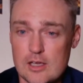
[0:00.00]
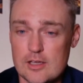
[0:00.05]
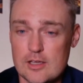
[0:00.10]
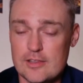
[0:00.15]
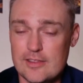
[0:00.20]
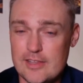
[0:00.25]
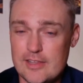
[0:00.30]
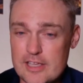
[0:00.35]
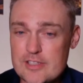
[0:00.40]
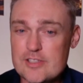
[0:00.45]

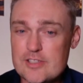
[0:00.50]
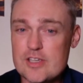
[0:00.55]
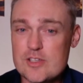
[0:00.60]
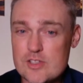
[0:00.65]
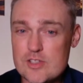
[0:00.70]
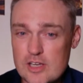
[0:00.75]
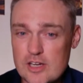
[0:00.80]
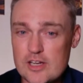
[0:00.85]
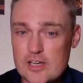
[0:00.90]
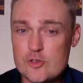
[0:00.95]
this is
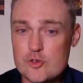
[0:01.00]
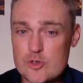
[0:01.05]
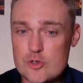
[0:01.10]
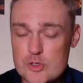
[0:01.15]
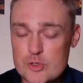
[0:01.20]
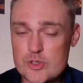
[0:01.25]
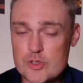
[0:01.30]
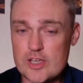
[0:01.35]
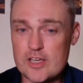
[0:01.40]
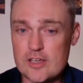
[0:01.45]
an
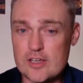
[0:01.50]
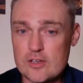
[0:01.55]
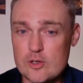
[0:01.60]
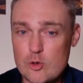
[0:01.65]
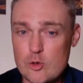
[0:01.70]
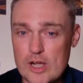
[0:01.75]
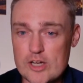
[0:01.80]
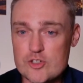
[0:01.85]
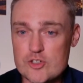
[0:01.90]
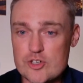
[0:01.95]
interesting
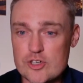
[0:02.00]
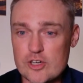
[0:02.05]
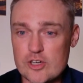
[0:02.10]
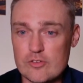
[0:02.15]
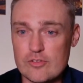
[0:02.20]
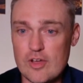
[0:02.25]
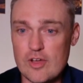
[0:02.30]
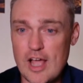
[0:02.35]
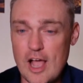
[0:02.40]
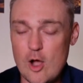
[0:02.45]
question of
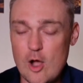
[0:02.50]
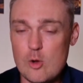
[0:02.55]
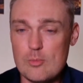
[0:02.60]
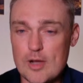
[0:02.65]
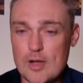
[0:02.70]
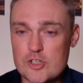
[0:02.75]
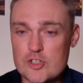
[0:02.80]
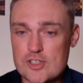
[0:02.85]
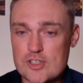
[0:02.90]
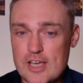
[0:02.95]
how
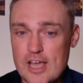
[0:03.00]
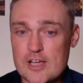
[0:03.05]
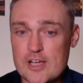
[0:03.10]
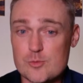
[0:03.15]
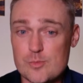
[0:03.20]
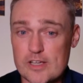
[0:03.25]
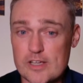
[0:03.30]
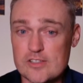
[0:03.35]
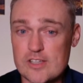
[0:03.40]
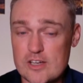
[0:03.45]
much the
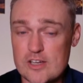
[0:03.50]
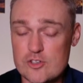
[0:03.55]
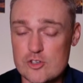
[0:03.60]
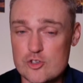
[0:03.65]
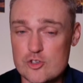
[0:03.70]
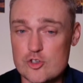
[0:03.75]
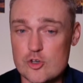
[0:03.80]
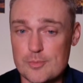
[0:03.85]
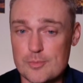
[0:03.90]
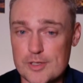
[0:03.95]
expectation
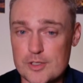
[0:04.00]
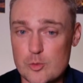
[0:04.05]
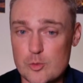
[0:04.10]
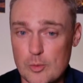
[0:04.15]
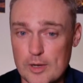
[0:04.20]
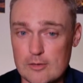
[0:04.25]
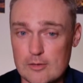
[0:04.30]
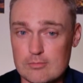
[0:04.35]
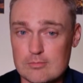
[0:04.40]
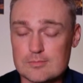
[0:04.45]
should be to win.